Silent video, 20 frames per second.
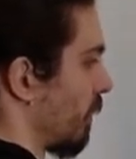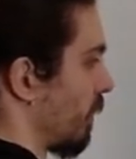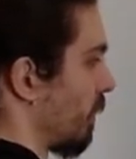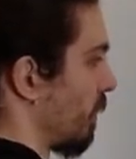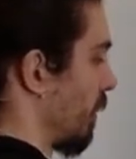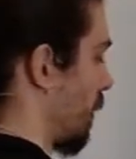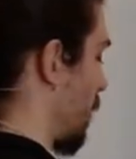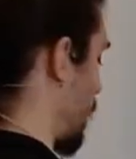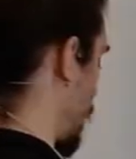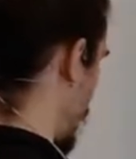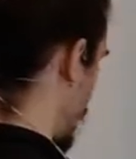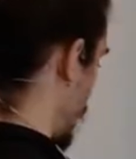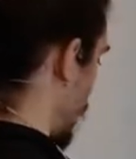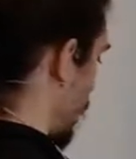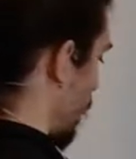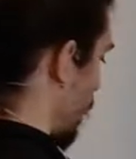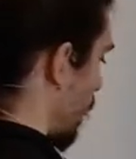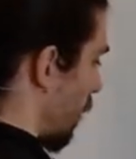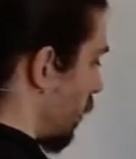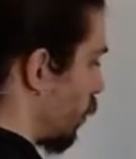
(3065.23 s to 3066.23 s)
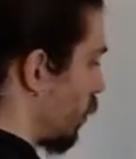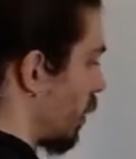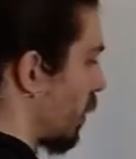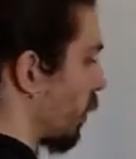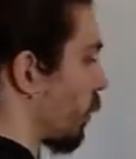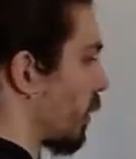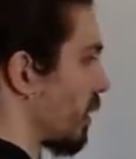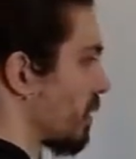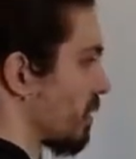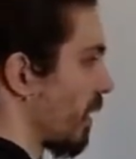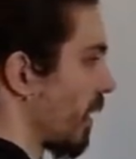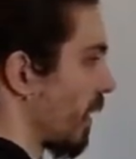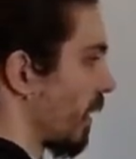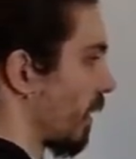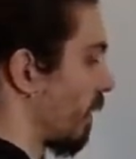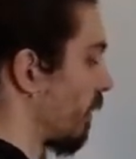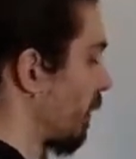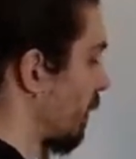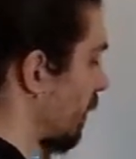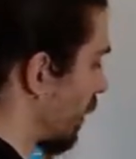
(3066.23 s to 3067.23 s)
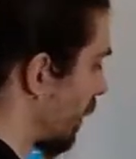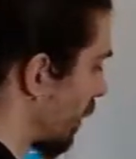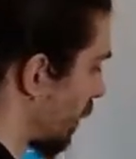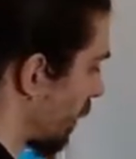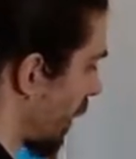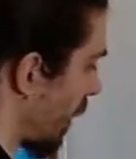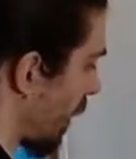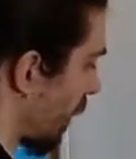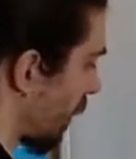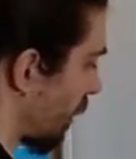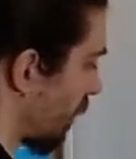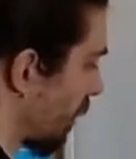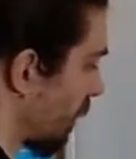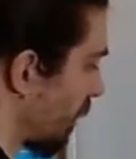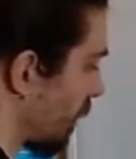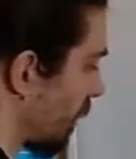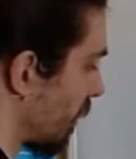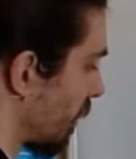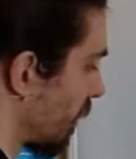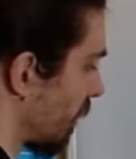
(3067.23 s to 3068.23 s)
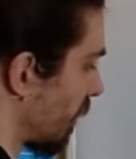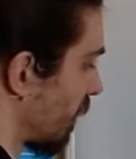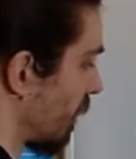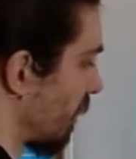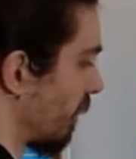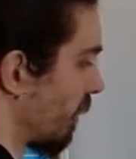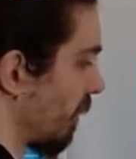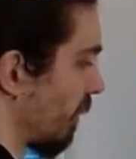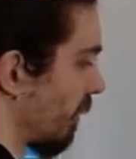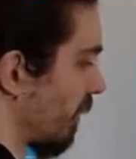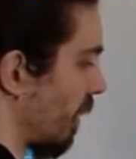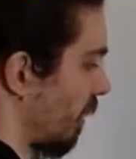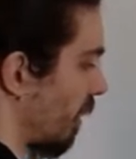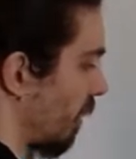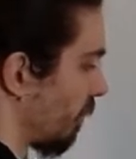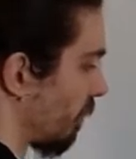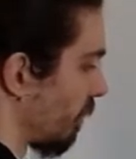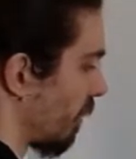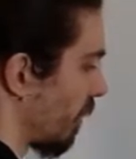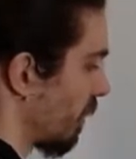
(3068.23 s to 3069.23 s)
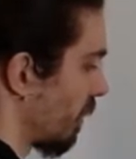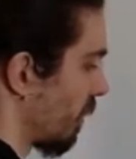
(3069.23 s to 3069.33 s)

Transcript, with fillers: Uh, we increase the angle, here the angle, alpha.